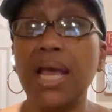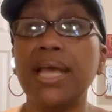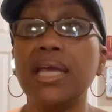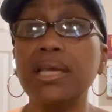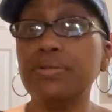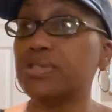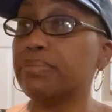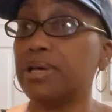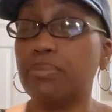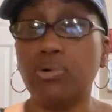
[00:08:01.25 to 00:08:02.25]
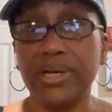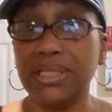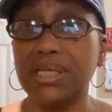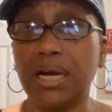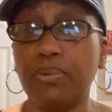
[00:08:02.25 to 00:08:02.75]
It used to be a point
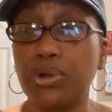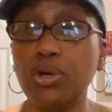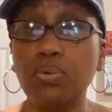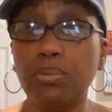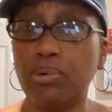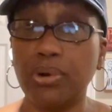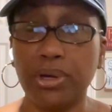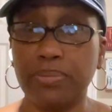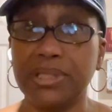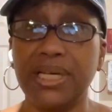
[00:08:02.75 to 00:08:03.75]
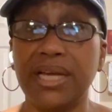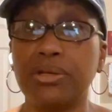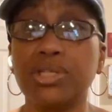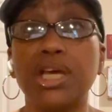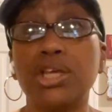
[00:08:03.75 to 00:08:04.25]
in time when you would boil
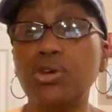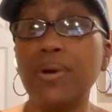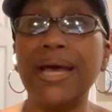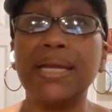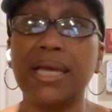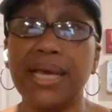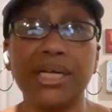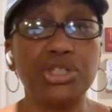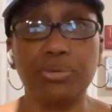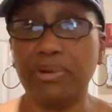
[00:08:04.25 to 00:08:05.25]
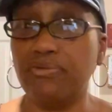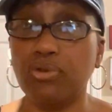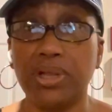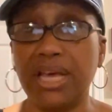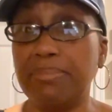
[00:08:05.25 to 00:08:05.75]
potatoes and you had to catch them
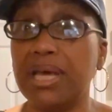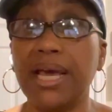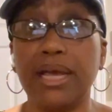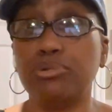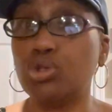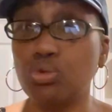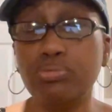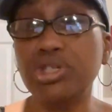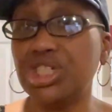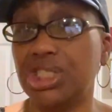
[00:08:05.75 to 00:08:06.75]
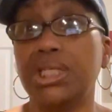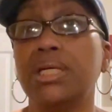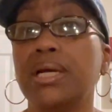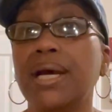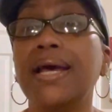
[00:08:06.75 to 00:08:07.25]
before they became too mushy
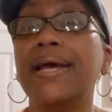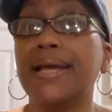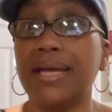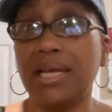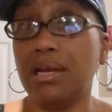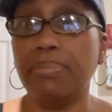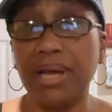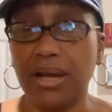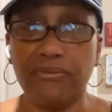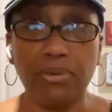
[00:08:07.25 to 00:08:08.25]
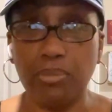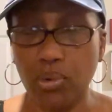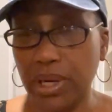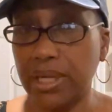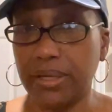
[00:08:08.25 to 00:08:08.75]
in the pan from
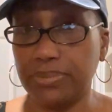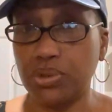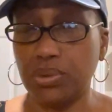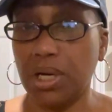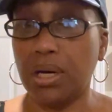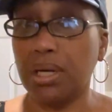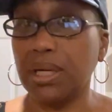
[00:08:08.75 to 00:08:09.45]
boiling them too long.